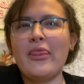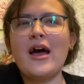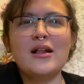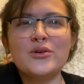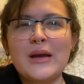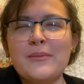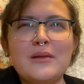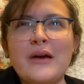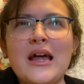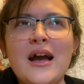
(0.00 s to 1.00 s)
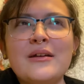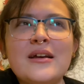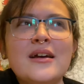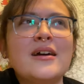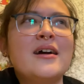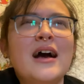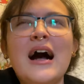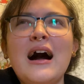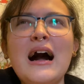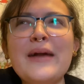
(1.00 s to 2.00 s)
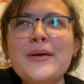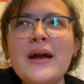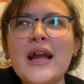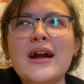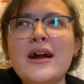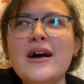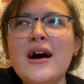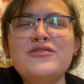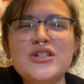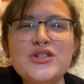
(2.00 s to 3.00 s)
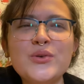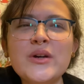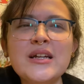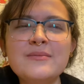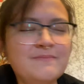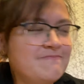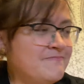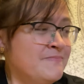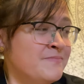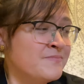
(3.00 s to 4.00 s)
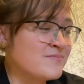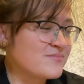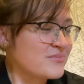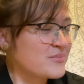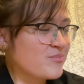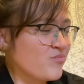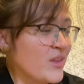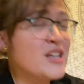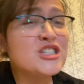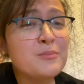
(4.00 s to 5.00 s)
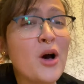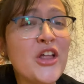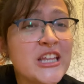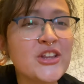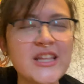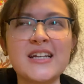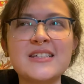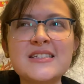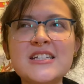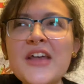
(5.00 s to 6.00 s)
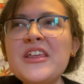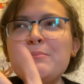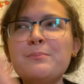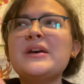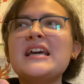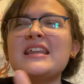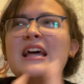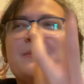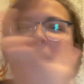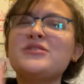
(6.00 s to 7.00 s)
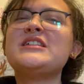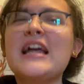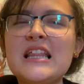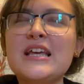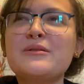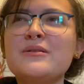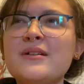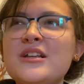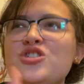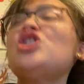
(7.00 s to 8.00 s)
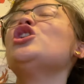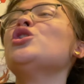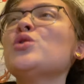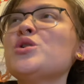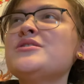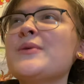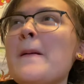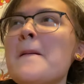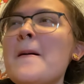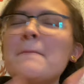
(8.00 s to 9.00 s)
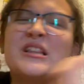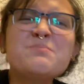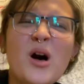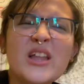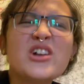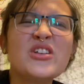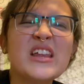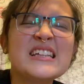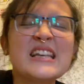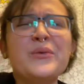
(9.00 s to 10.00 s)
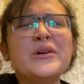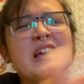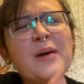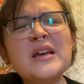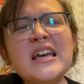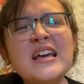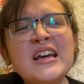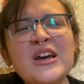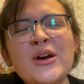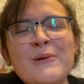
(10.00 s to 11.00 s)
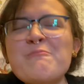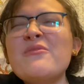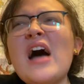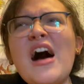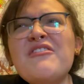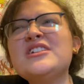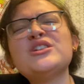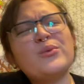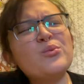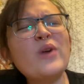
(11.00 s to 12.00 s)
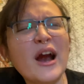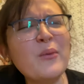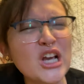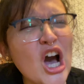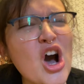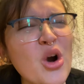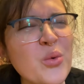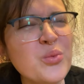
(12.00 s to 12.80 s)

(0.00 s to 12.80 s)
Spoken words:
the hell do I mean by that? I'm in my era of just doing small little things. Nothing big that amounts to anything huge, but small little things that will get me eventually where I want to go.